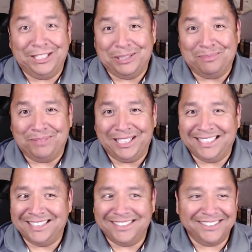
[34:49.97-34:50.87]
Jump on
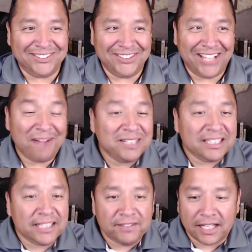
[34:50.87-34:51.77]
in. So I'm gonna
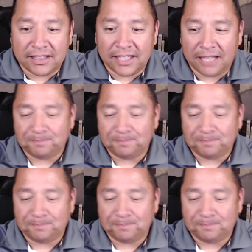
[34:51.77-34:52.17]
leave it at that.